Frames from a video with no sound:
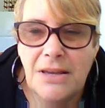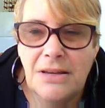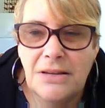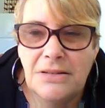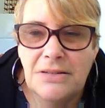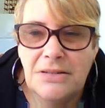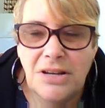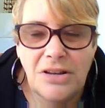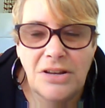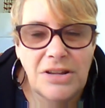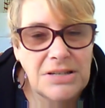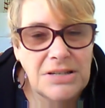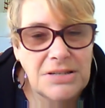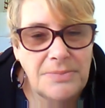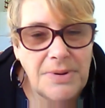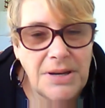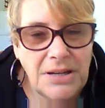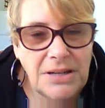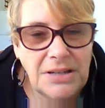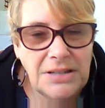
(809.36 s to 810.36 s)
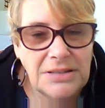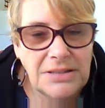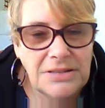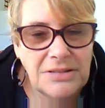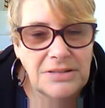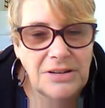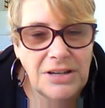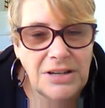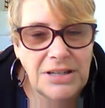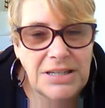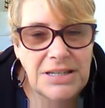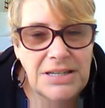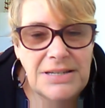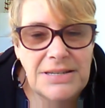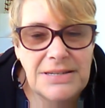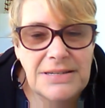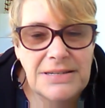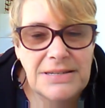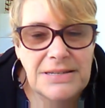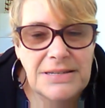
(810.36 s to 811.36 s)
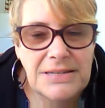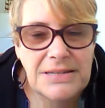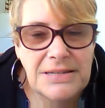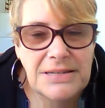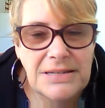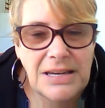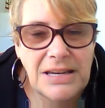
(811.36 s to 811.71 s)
So that's about it, I guess.